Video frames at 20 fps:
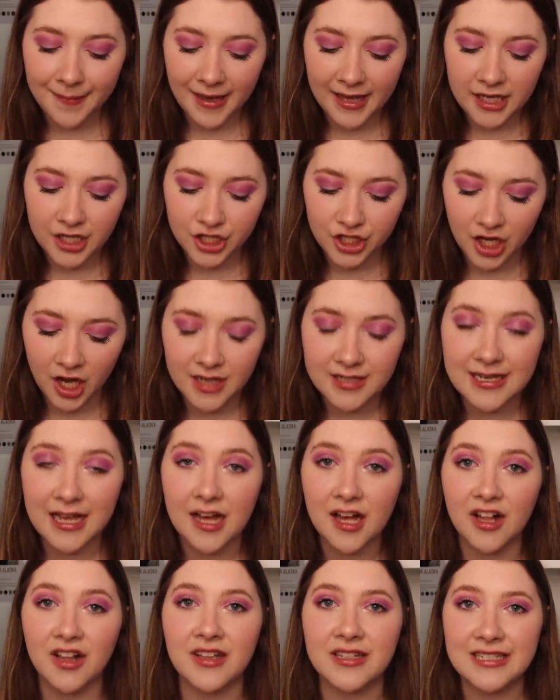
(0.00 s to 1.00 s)
by
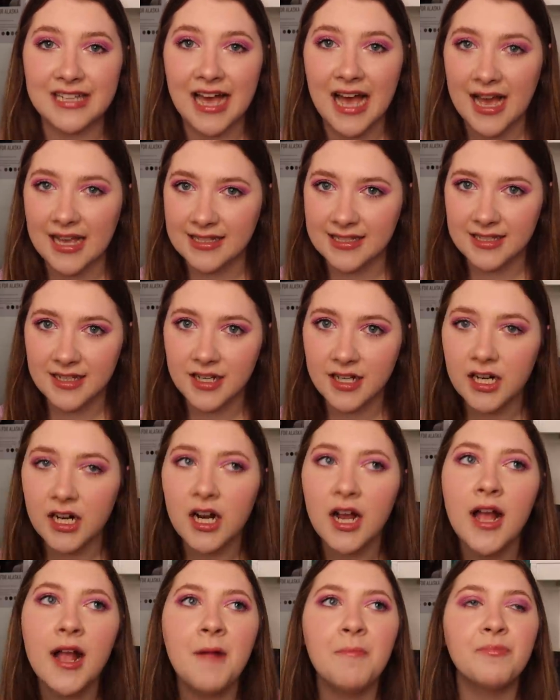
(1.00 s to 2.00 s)
Chantel
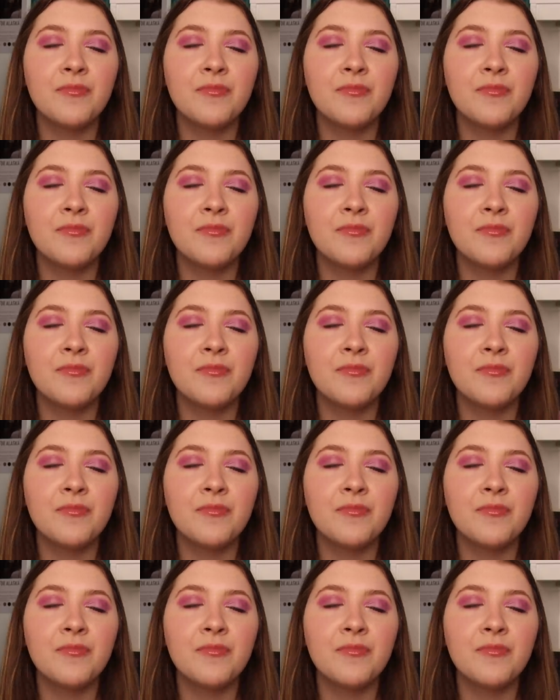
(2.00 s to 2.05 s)
Tessier.